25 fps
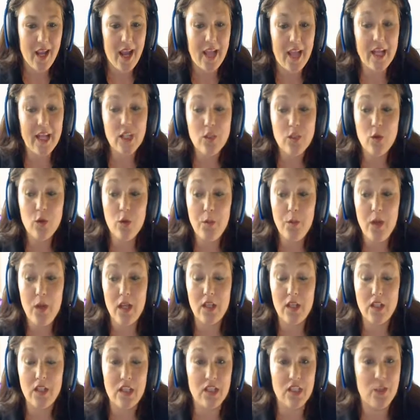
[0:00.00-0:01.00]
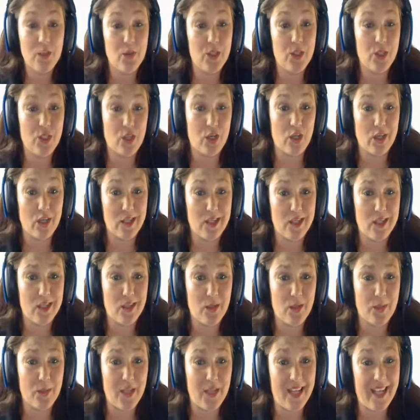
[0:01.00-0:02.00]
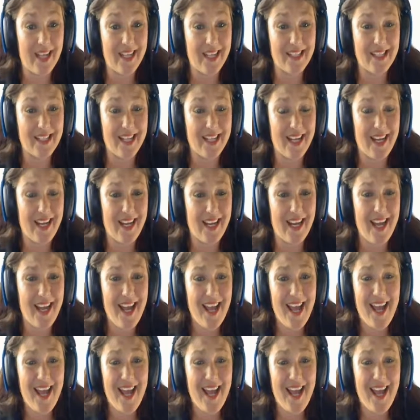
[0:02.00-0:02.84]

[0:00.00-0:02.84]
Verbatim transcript: And I do apologize that we started a little bit late today.